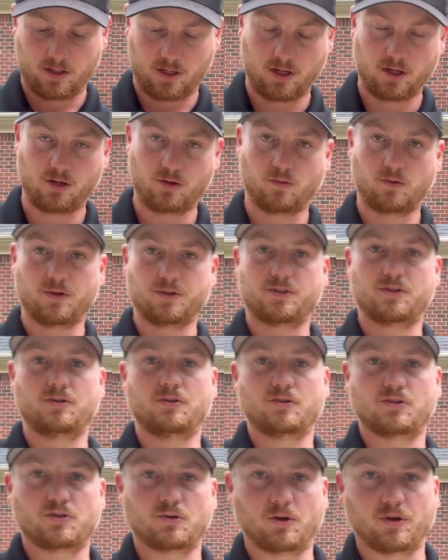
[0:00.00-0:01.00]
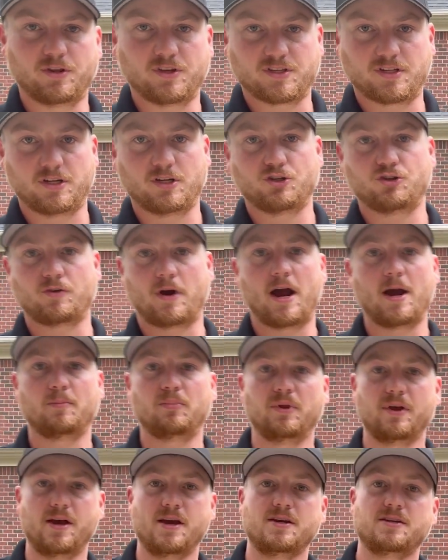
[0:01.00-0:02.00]
and you want to store this in a dry
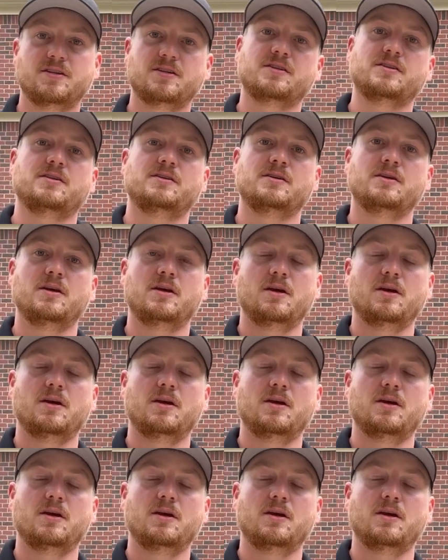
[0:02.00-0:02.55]
place.